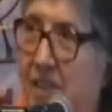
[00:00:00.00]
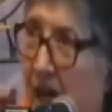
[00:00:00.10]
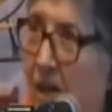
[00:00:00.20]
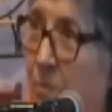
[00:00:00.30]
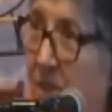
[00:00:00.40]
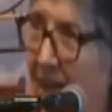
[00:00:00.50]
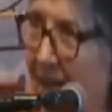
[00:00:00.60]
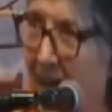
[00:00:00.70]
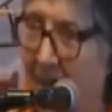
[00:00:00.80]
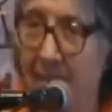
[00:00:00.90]
Tell them
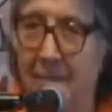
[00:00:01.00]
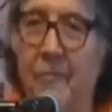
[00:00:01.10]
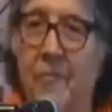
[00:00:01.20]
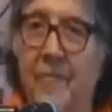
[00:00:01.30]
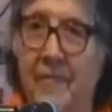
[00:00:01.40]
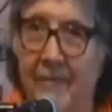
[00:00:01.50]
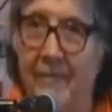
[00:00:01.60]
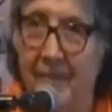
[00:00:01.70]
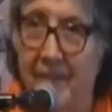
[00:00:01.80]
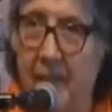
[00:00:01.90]
again.
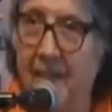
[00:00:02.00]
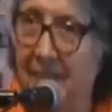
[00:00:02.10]
Take a